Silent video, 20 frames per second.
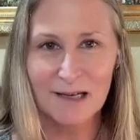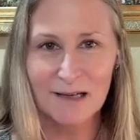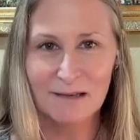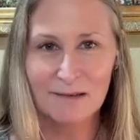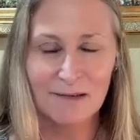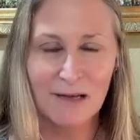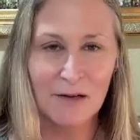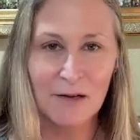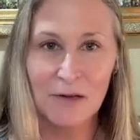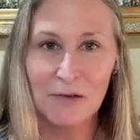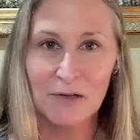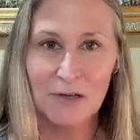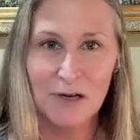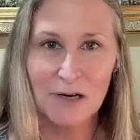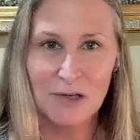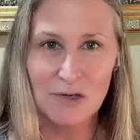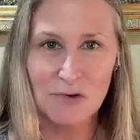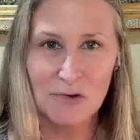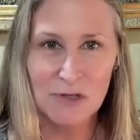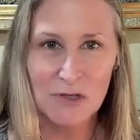another
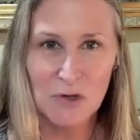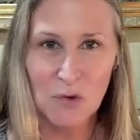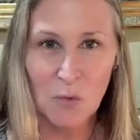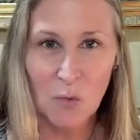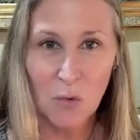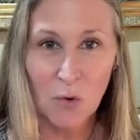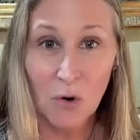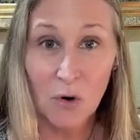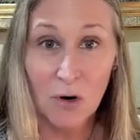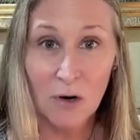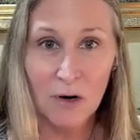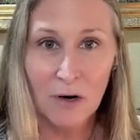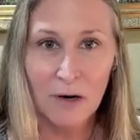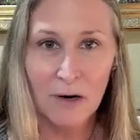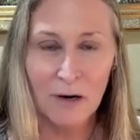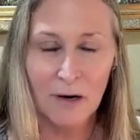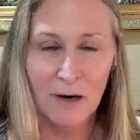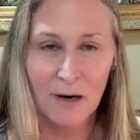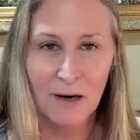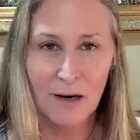country to war,
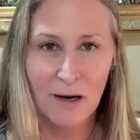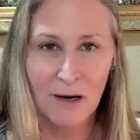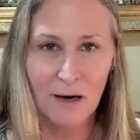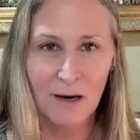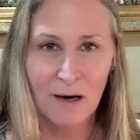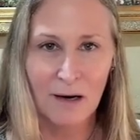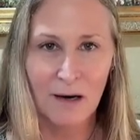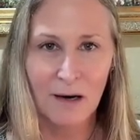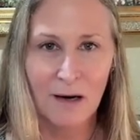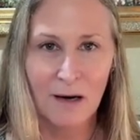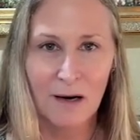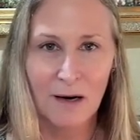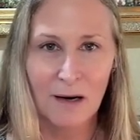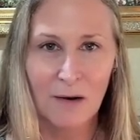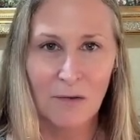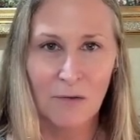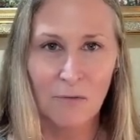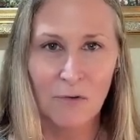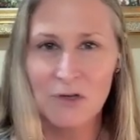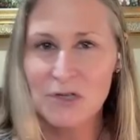
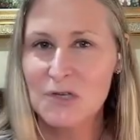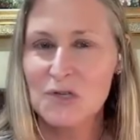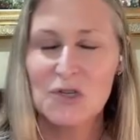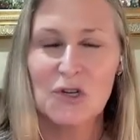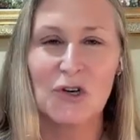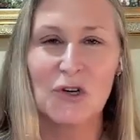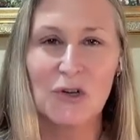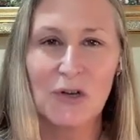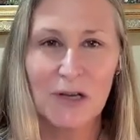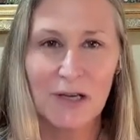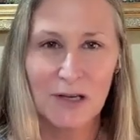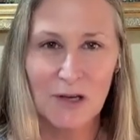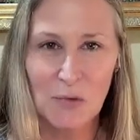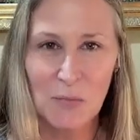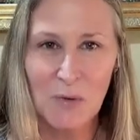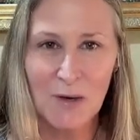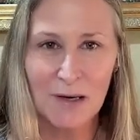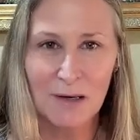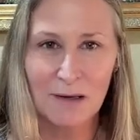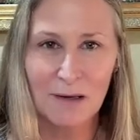we're just hurting
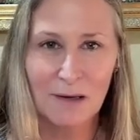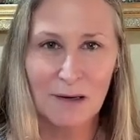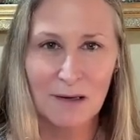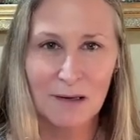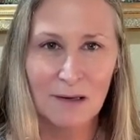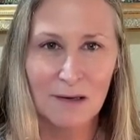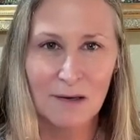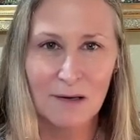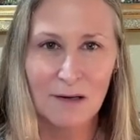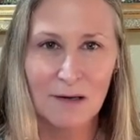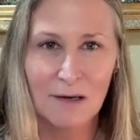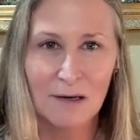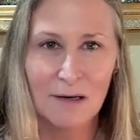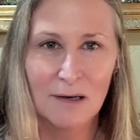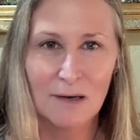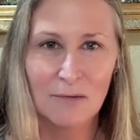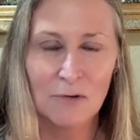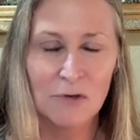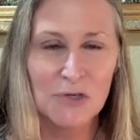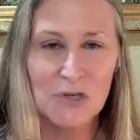humanity.
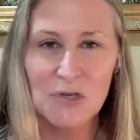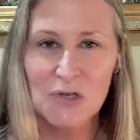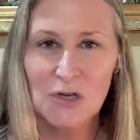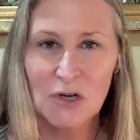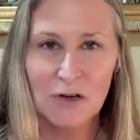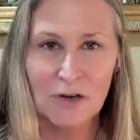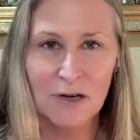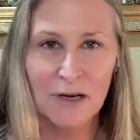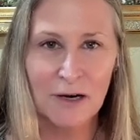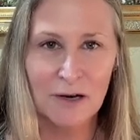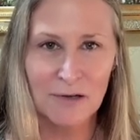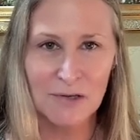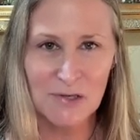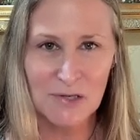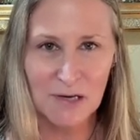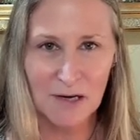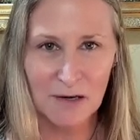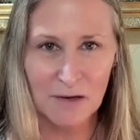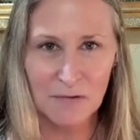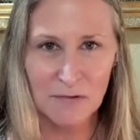We're just hurting
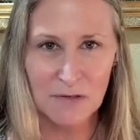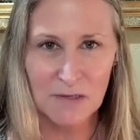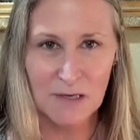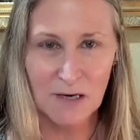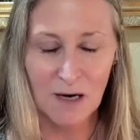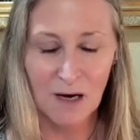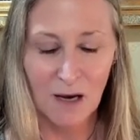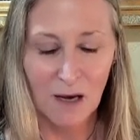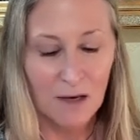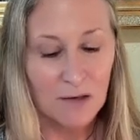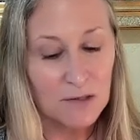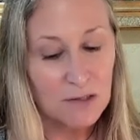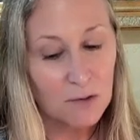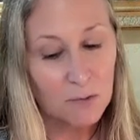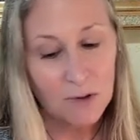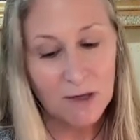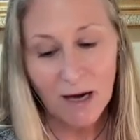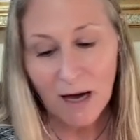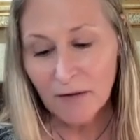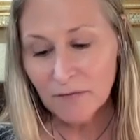ourselves. So we
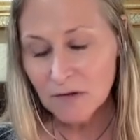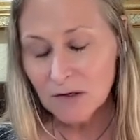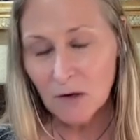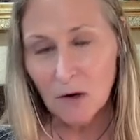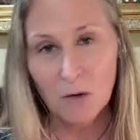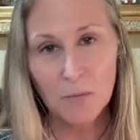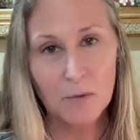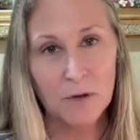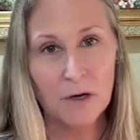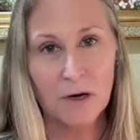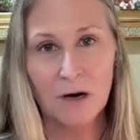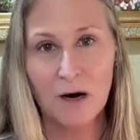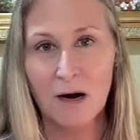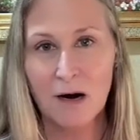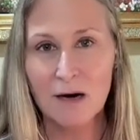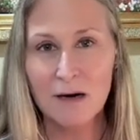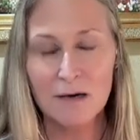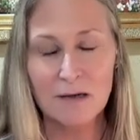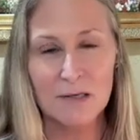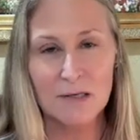have to open our
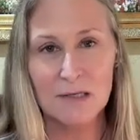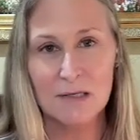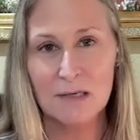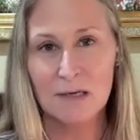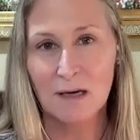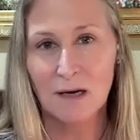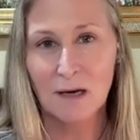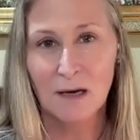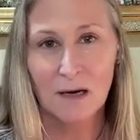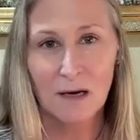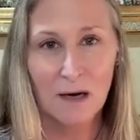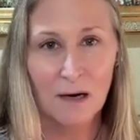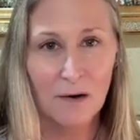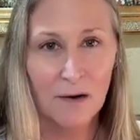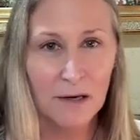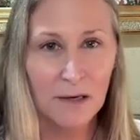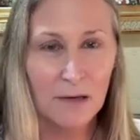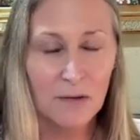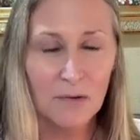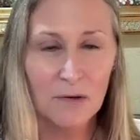hearts, all
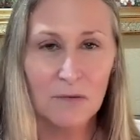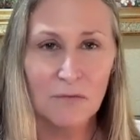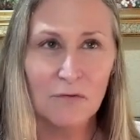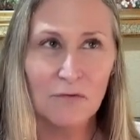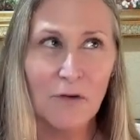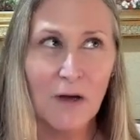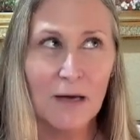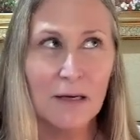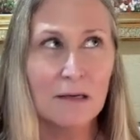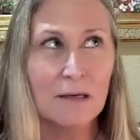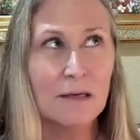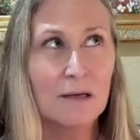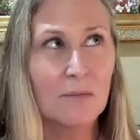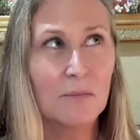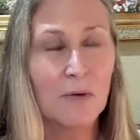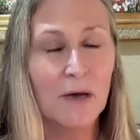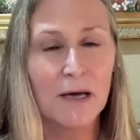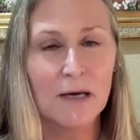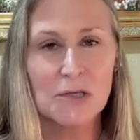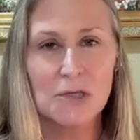right? Finding
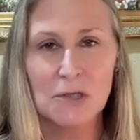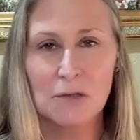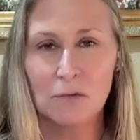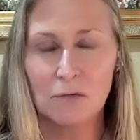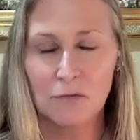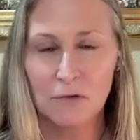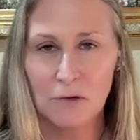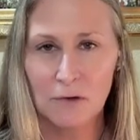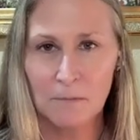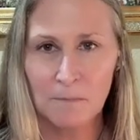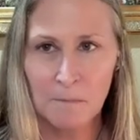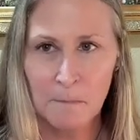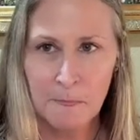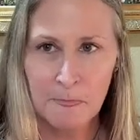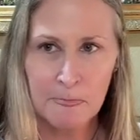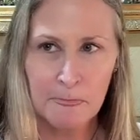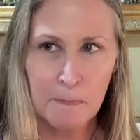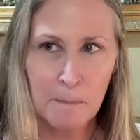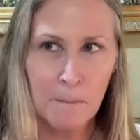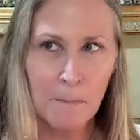compassion for
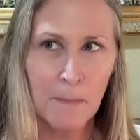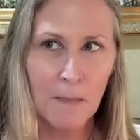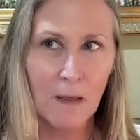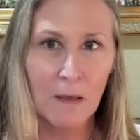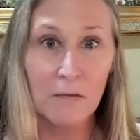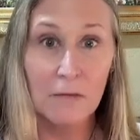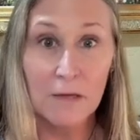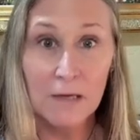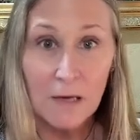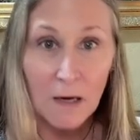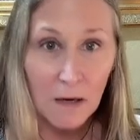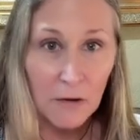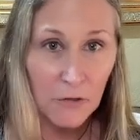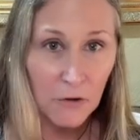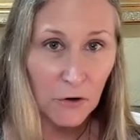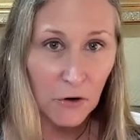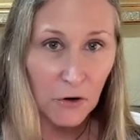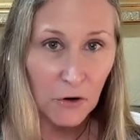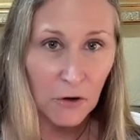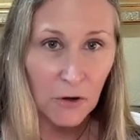the other,